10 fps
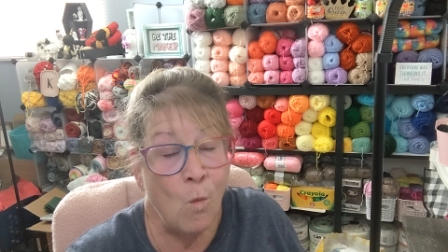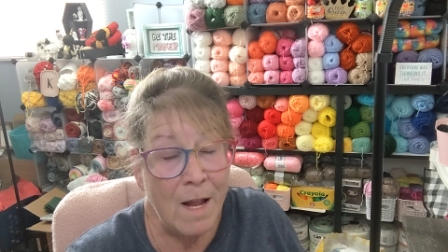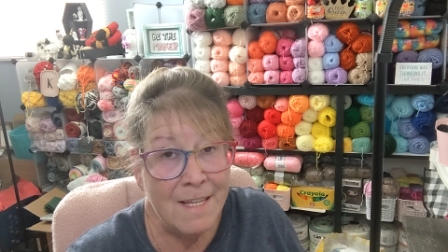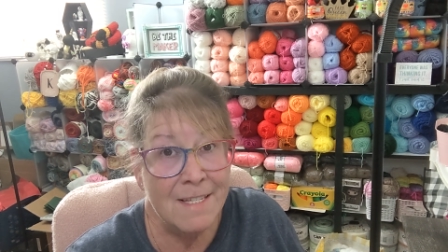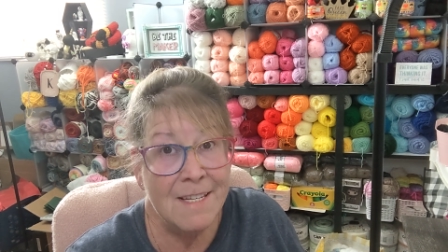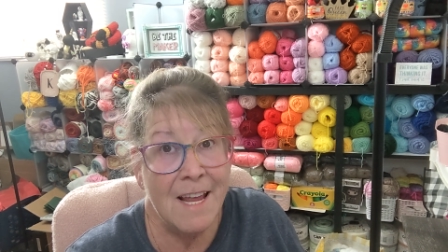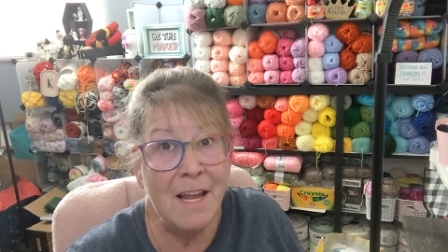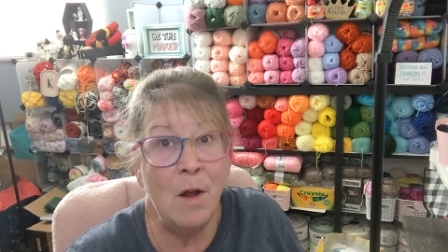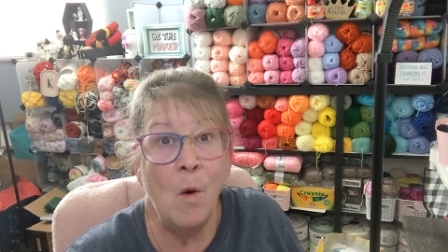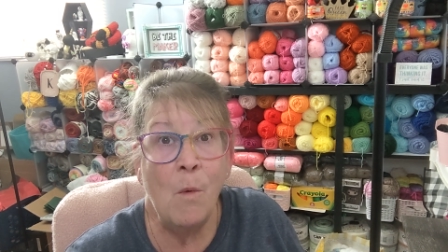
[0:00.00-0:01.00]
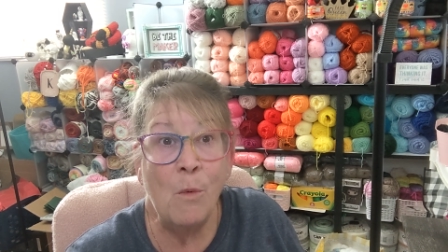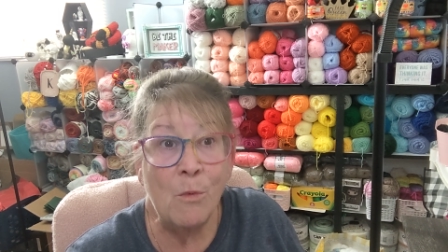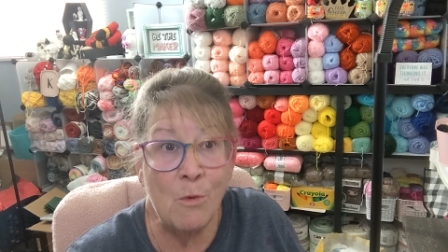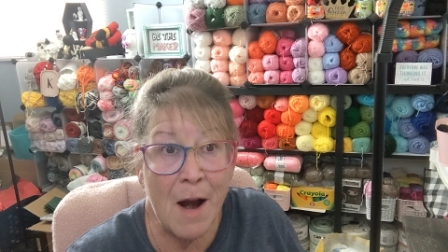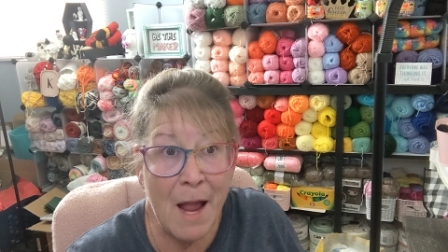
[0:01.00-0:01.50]
Wednesday
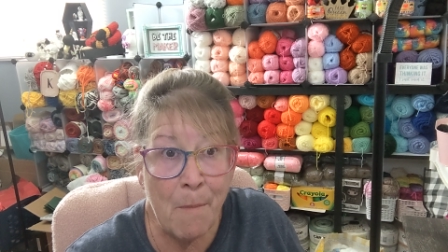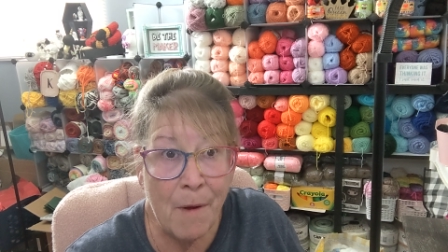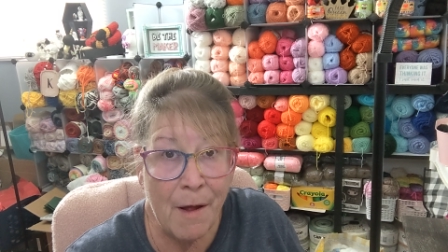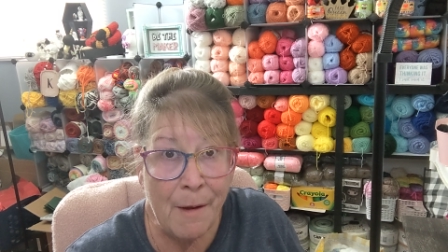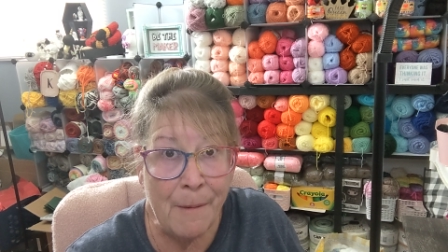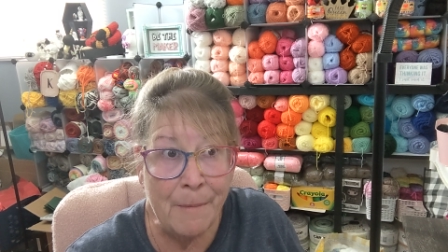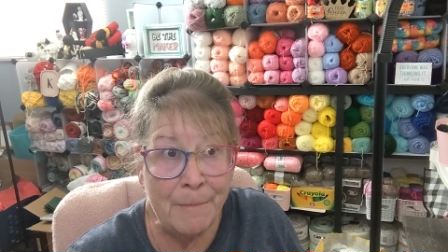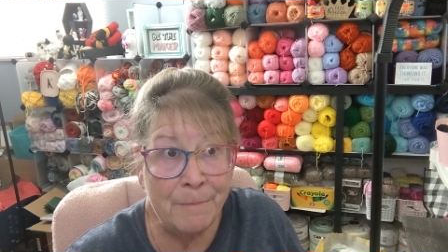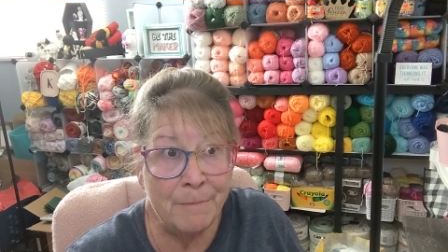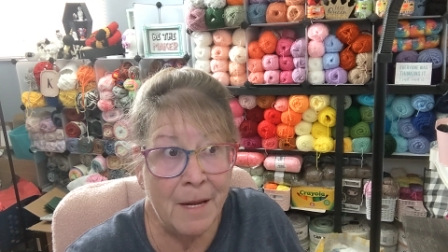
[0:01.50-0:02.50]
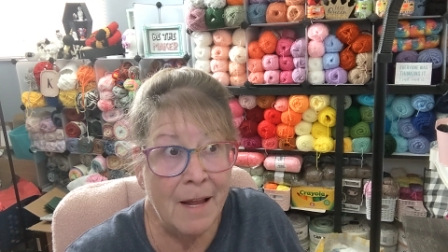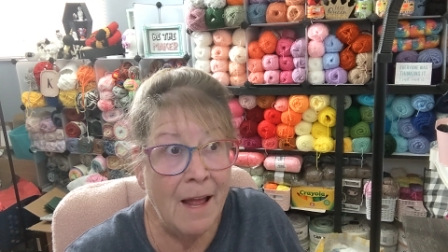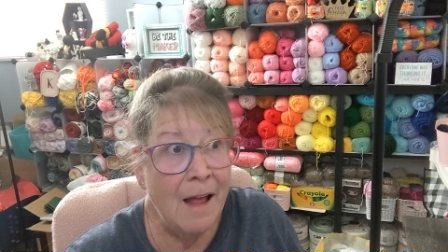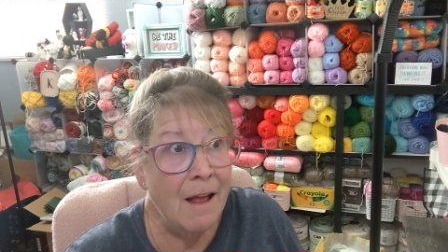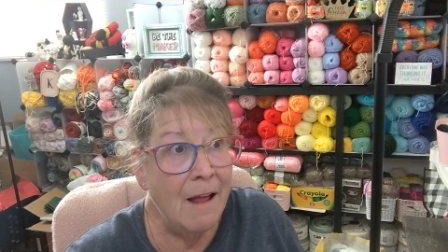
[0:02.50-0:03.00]
Wrap Up.
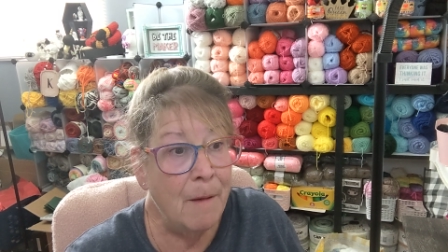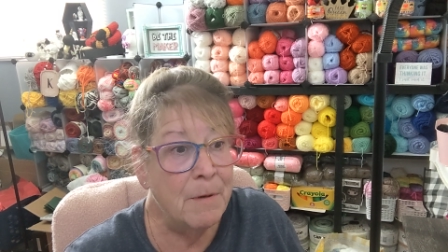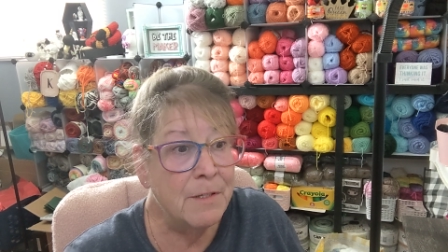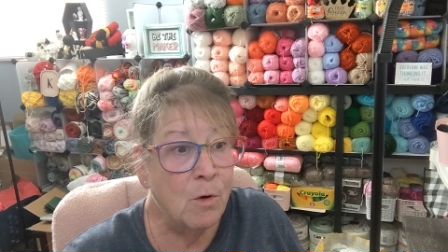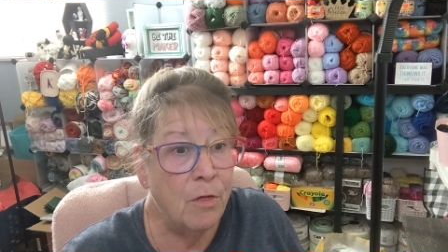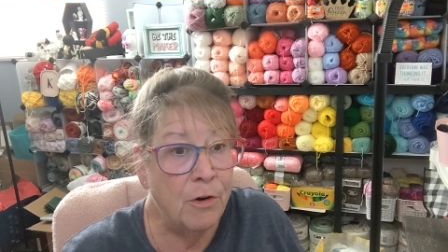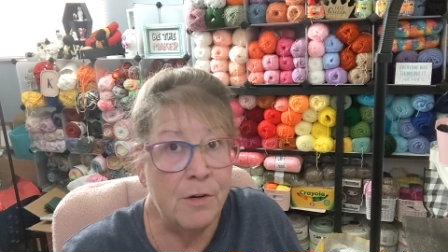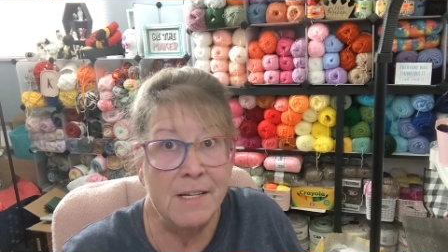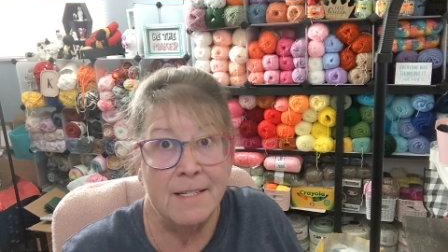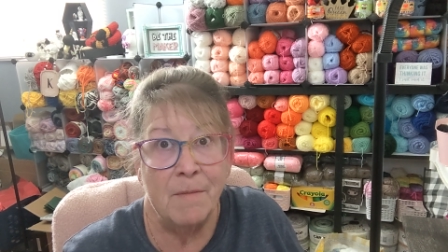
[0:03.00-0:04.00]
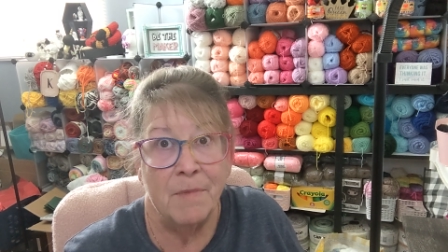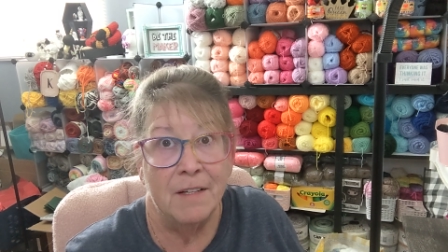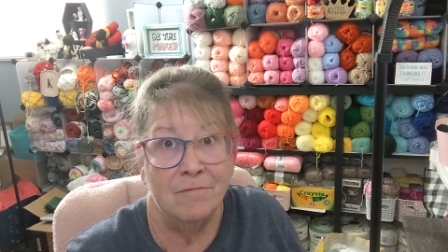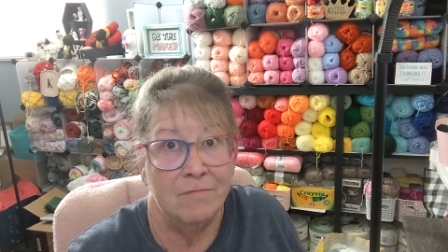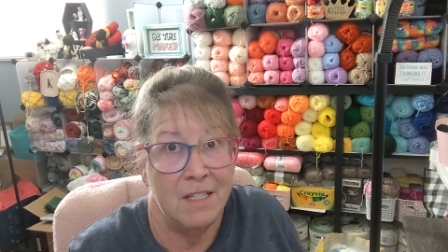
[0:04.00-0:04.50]
Episode 30
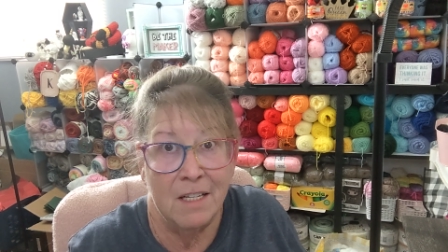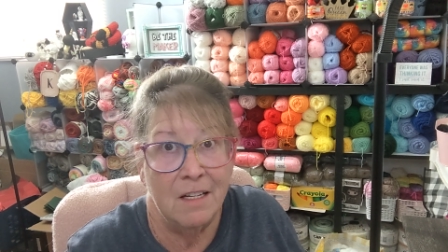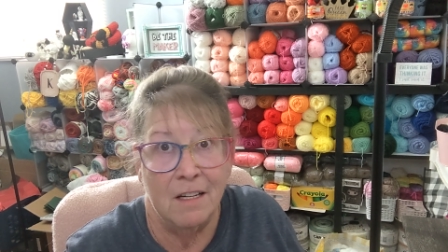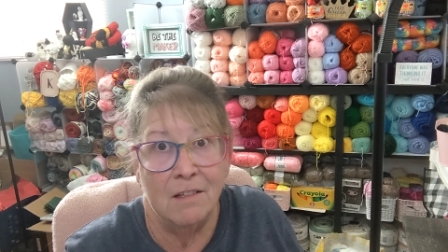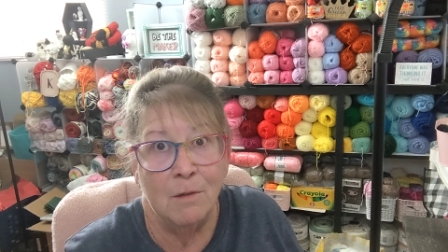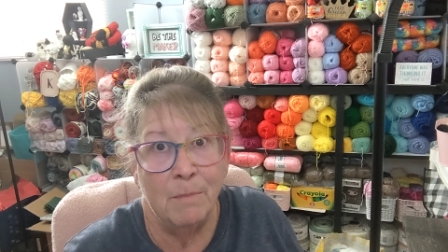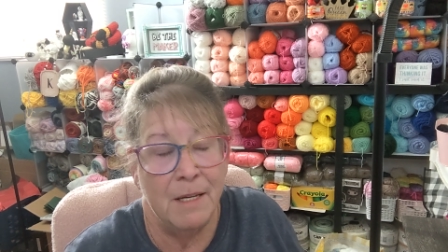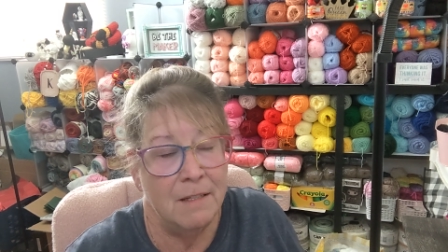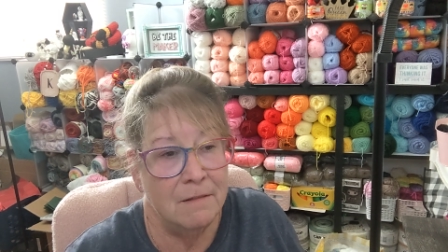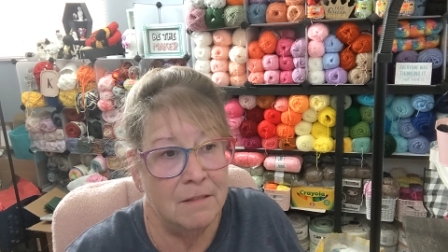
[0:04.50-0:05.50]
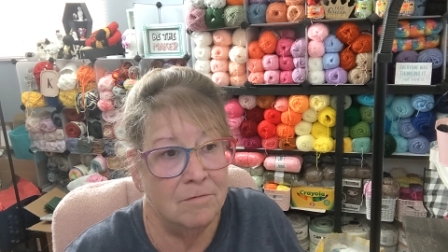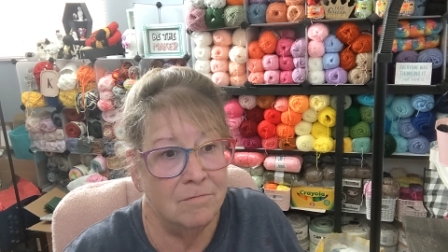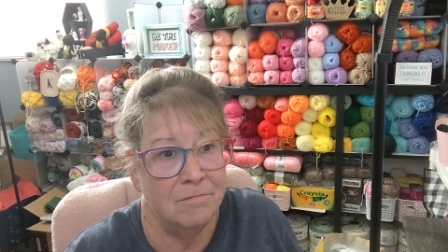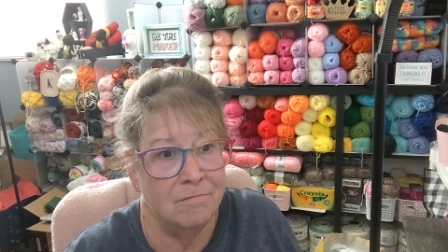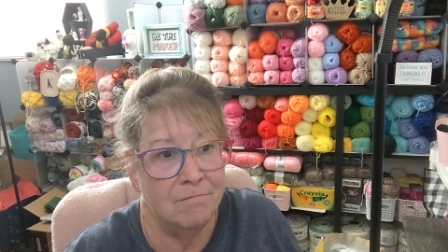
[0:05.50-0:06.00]
something. It'll be in the
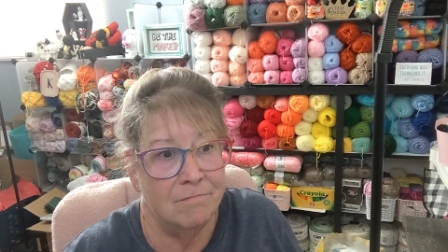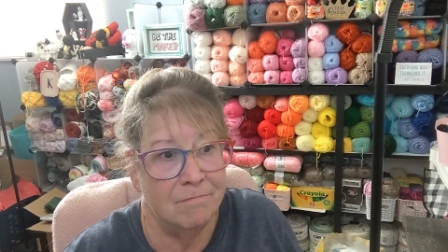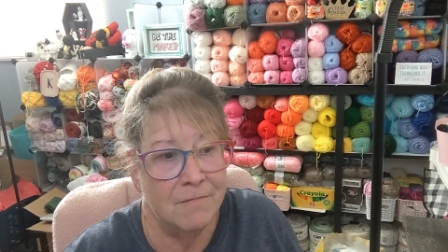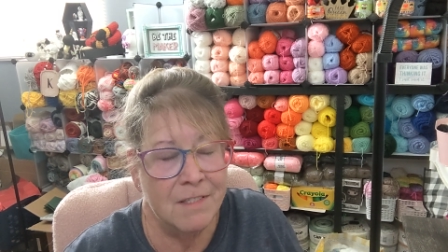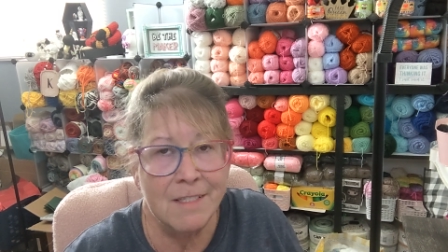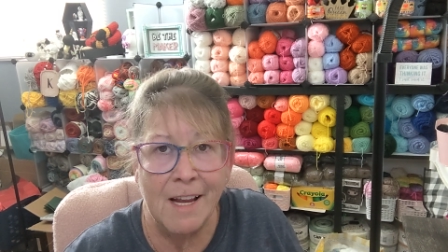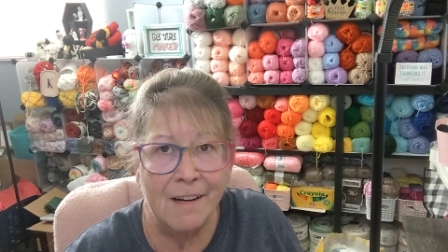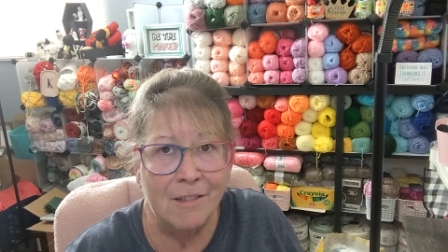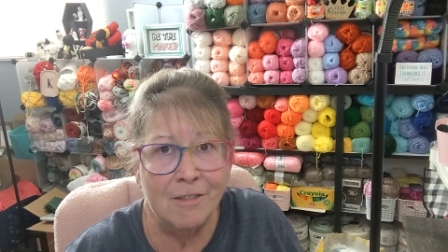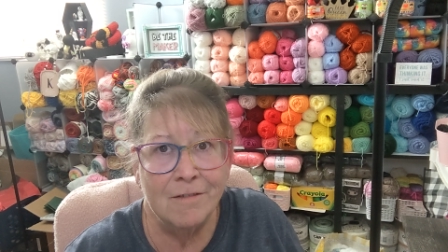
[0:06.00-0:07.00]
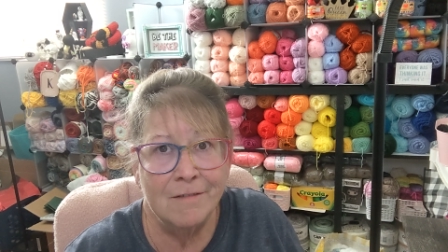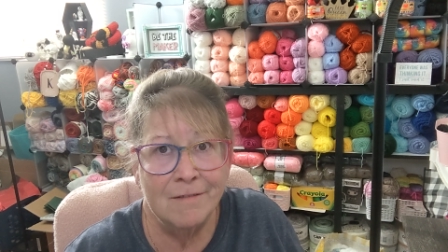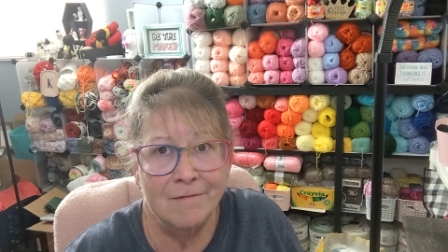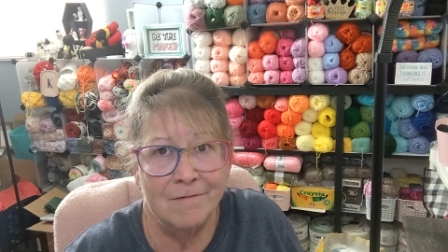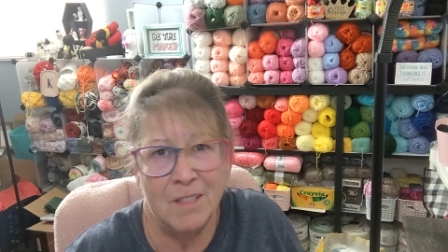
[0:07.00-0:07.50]
title,
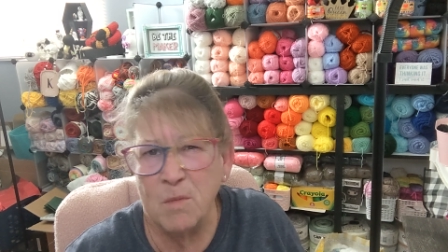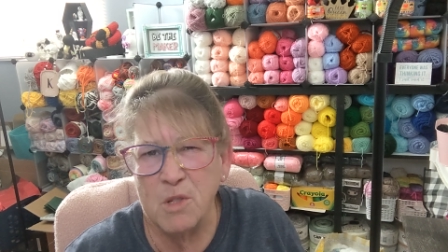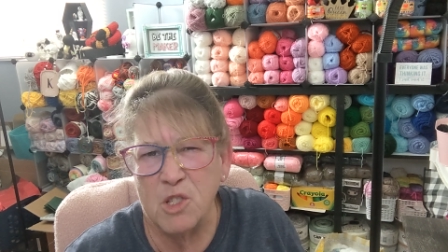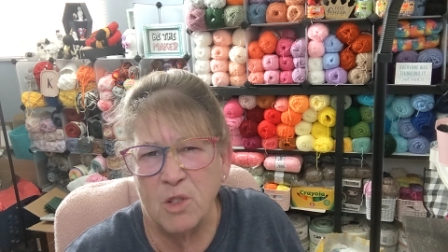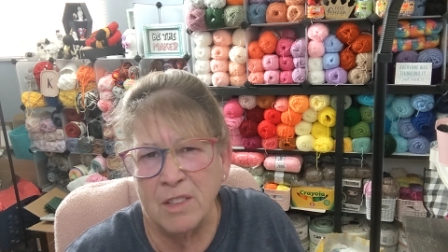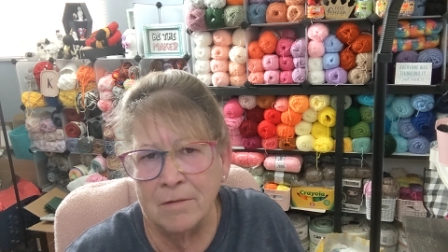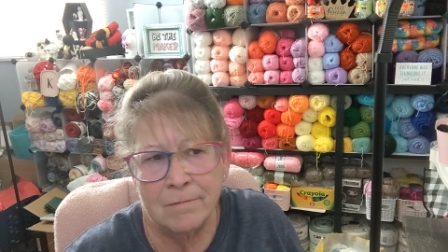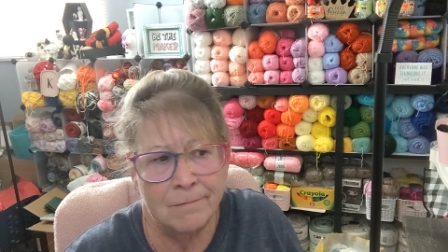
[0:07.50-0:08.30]
I'm sure.